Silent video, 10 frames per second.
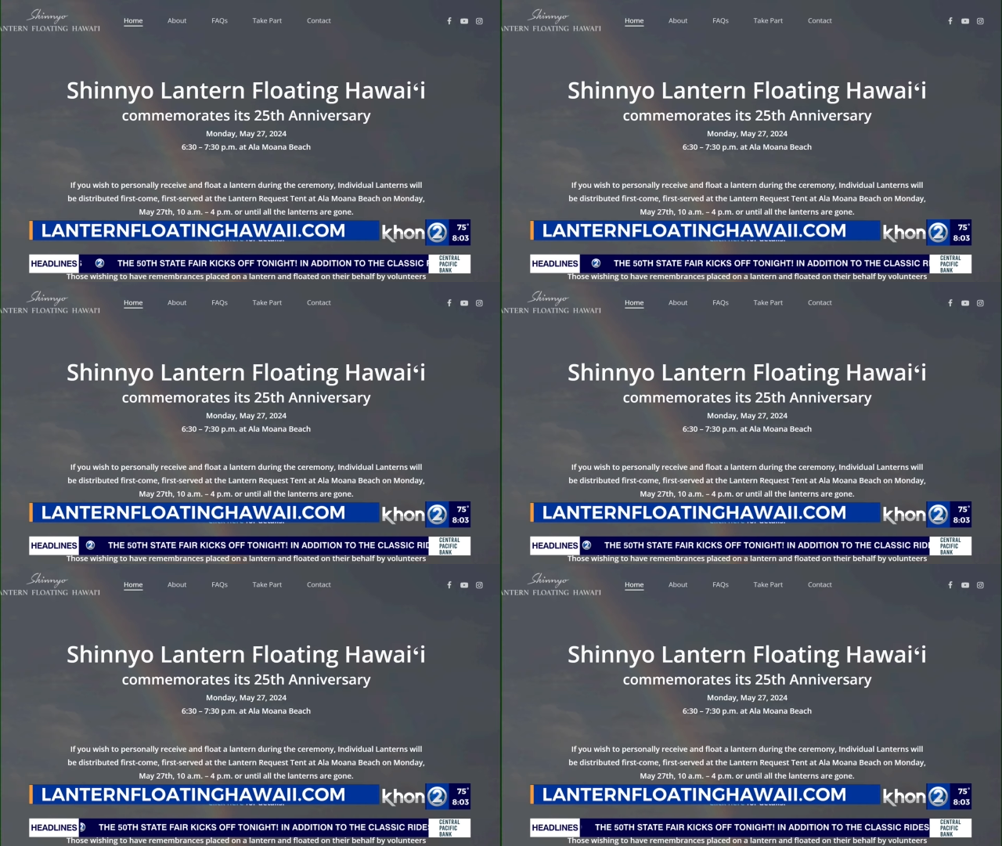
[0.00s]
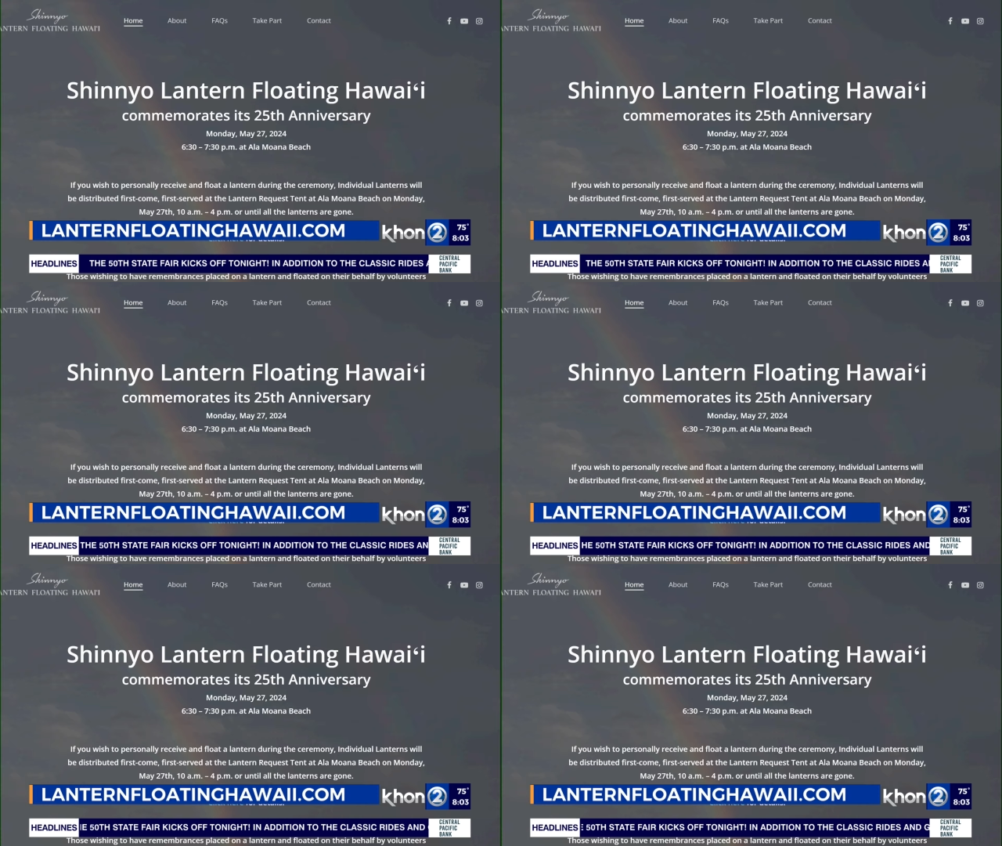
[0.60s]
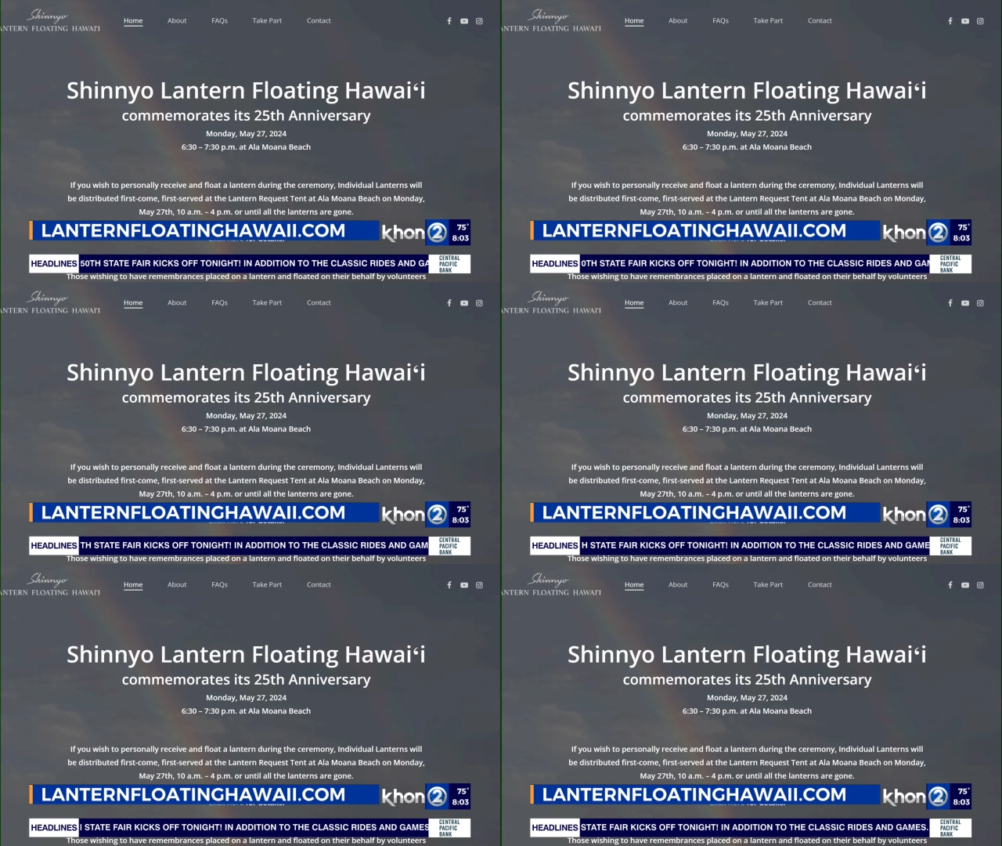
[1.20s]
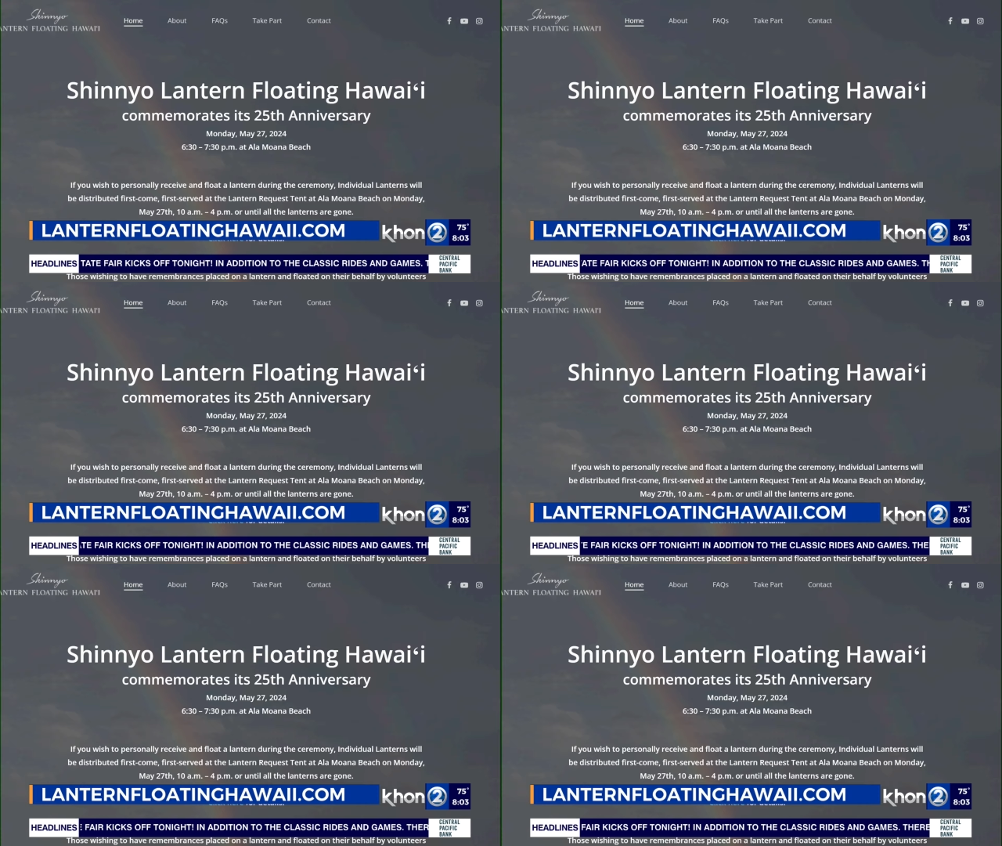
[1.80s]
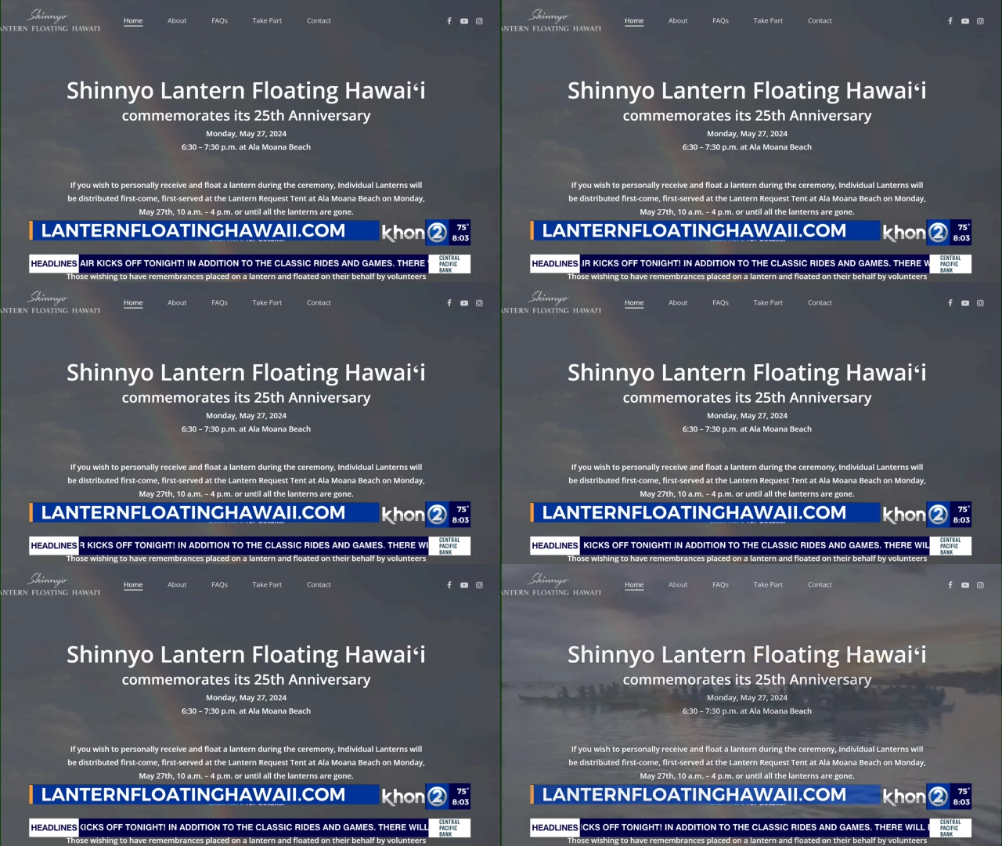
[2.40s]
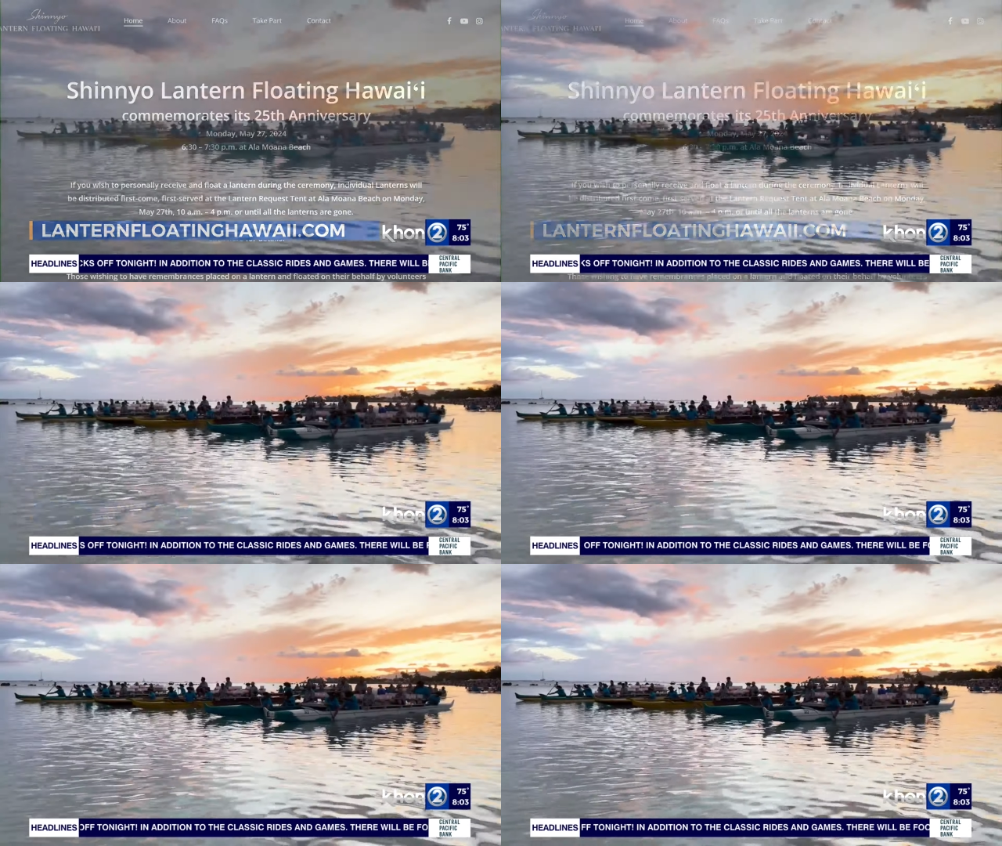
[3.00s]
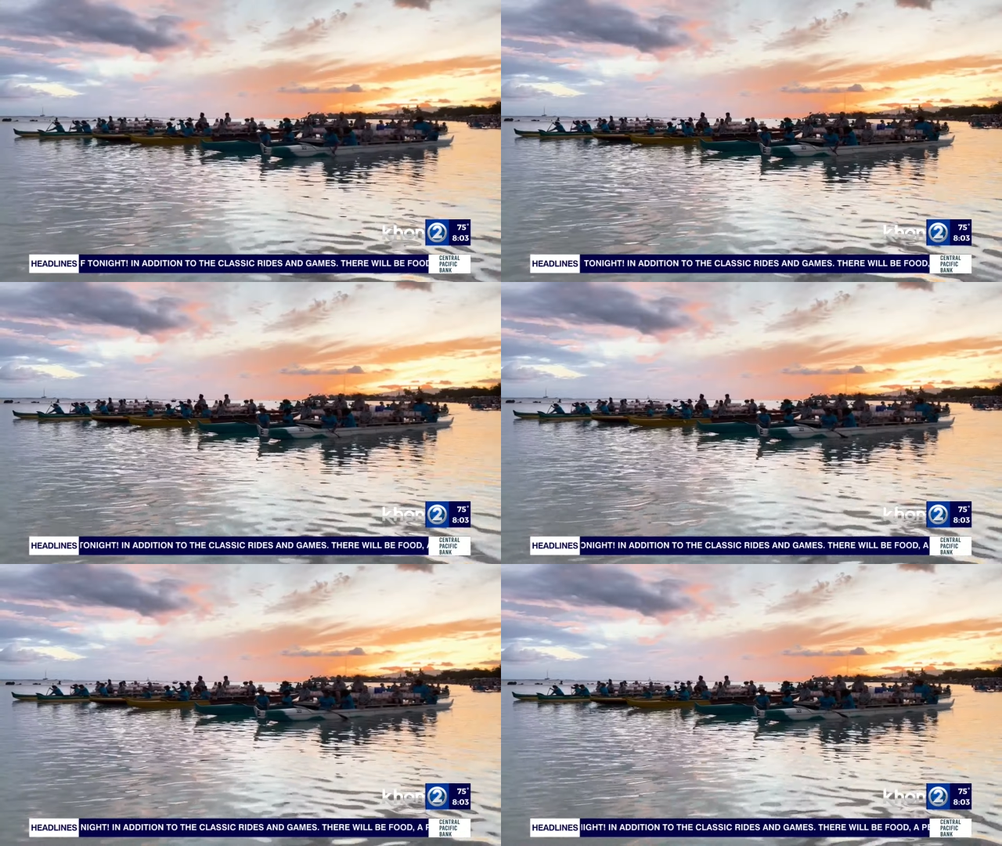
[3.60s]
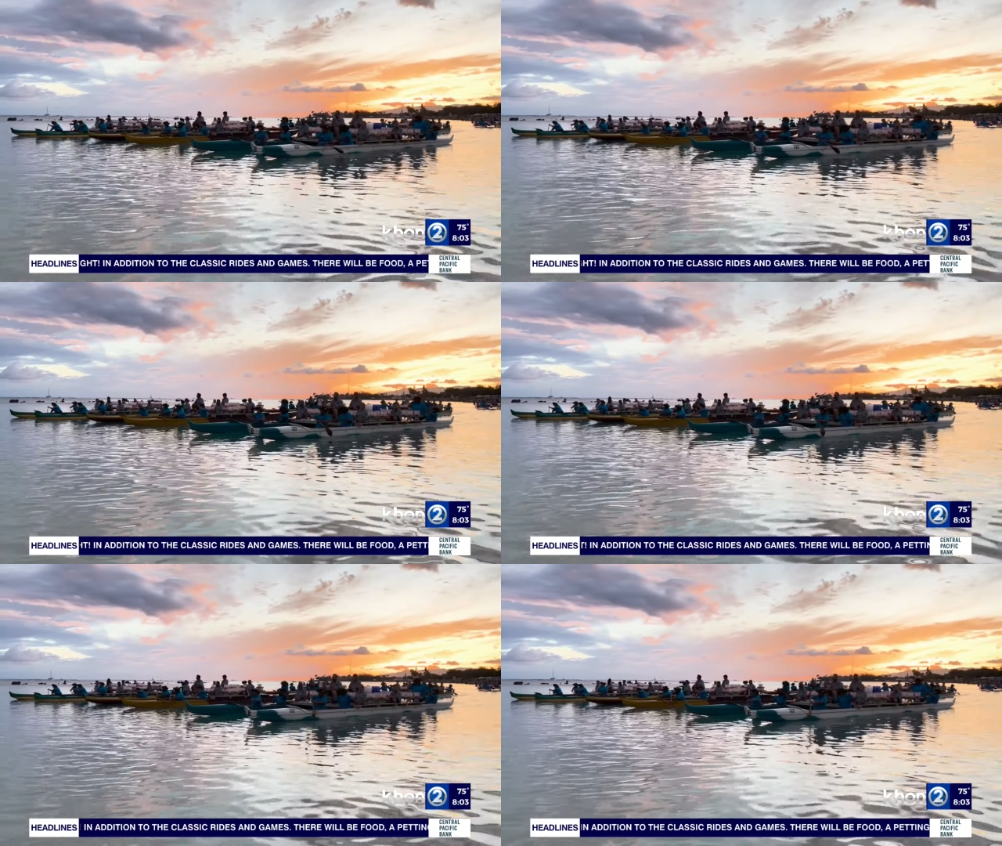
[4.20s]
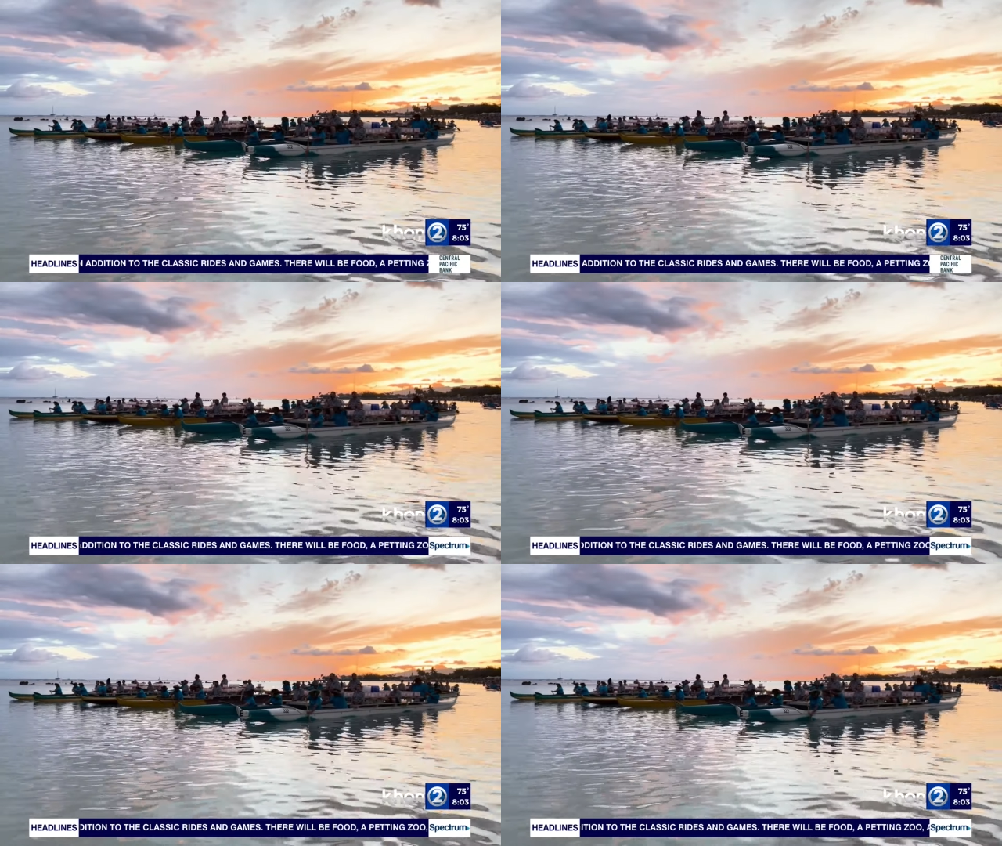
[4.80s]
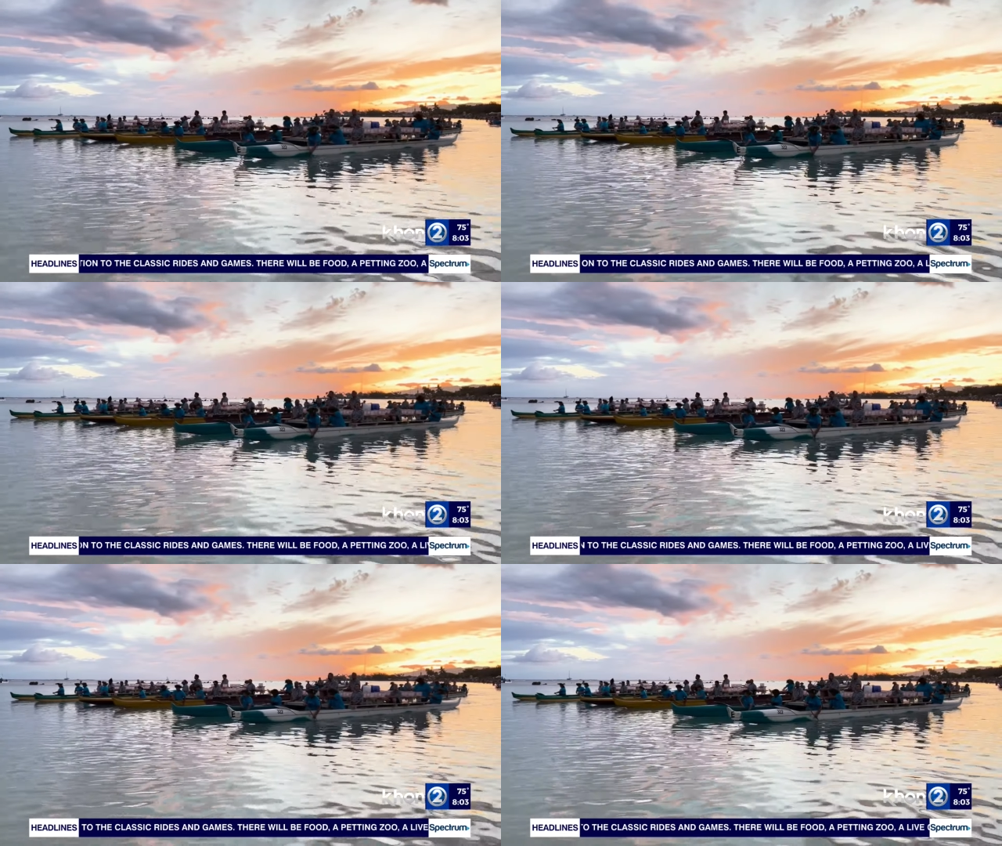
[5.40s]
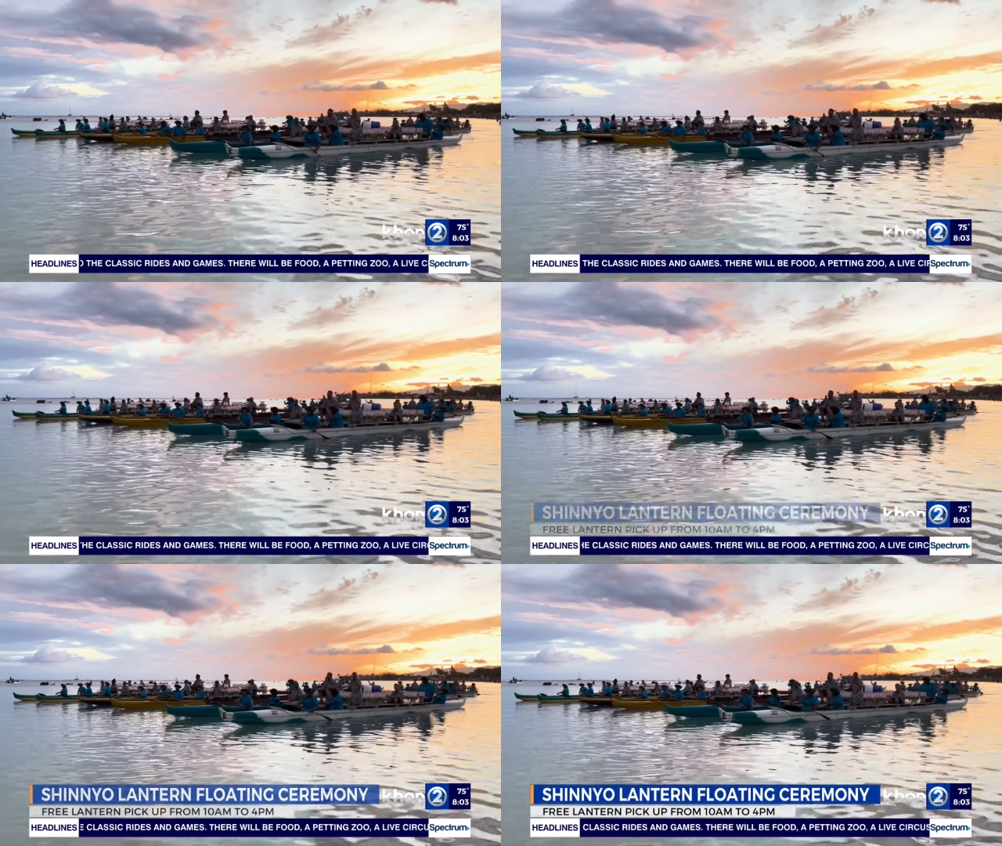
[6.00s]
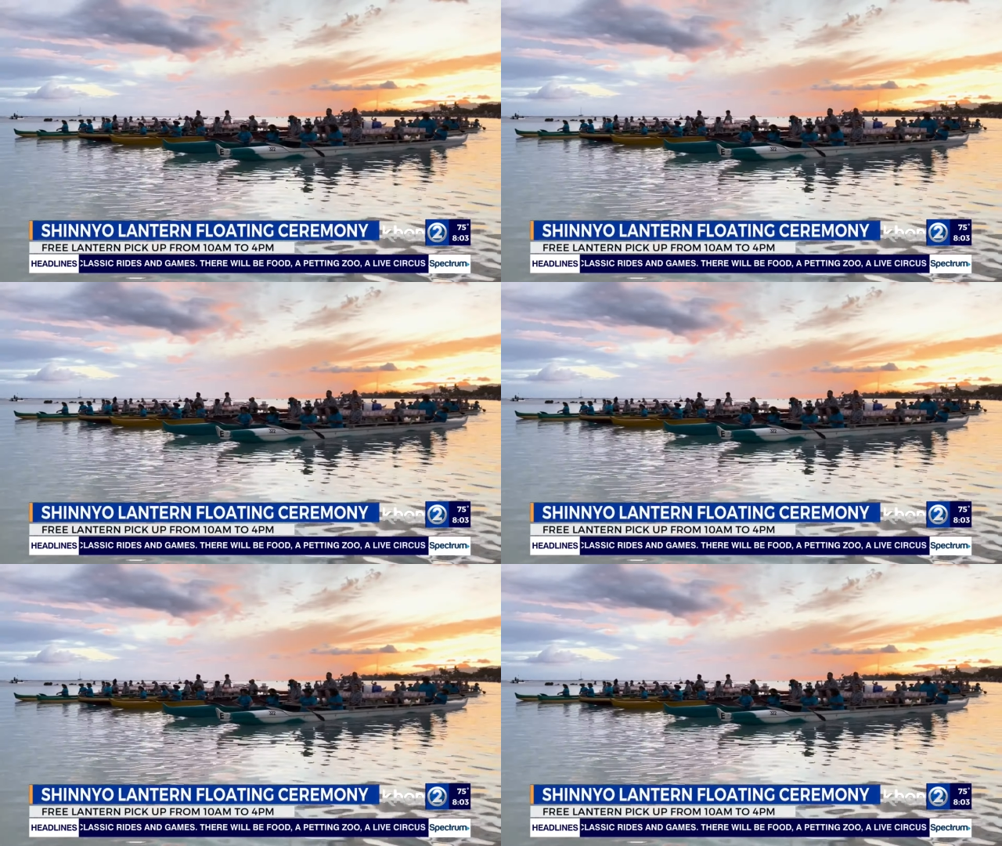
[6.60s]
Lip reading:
No face is visible, so there are no lips to read.